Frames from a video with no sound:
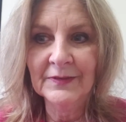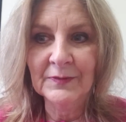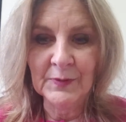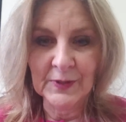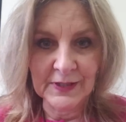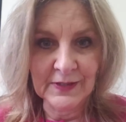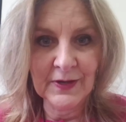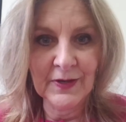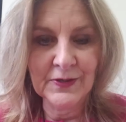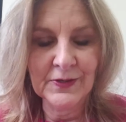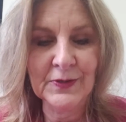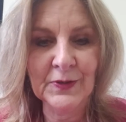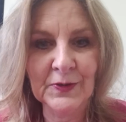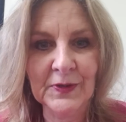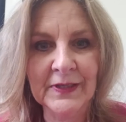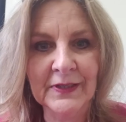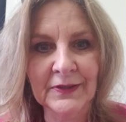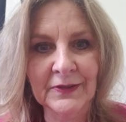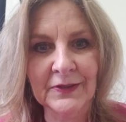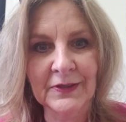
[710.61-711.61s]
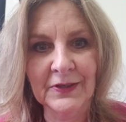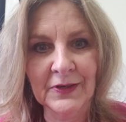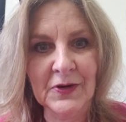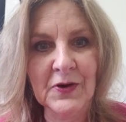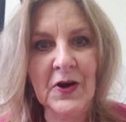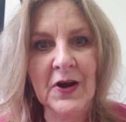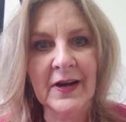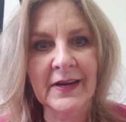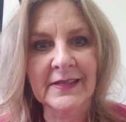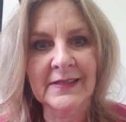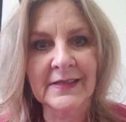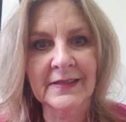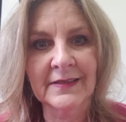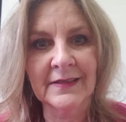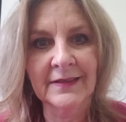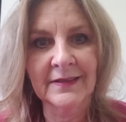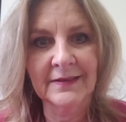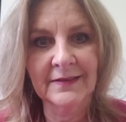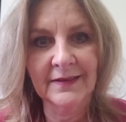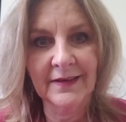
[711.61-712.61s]
was also killed in a car
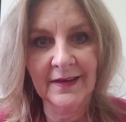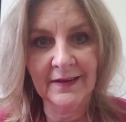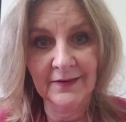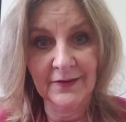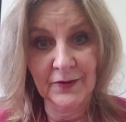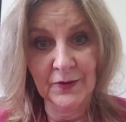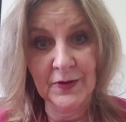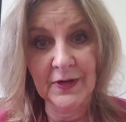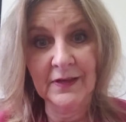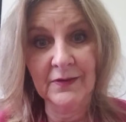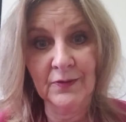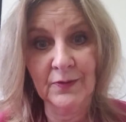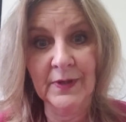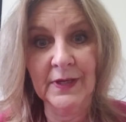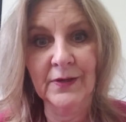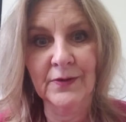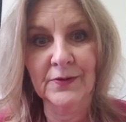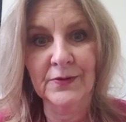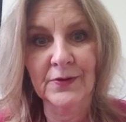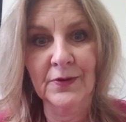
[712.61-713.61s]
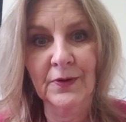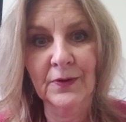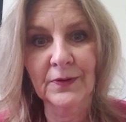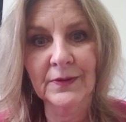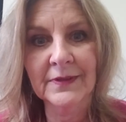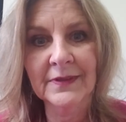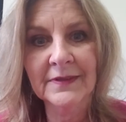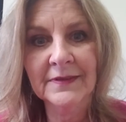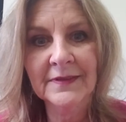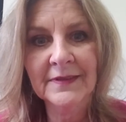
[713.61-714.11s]
accident at 33 years old.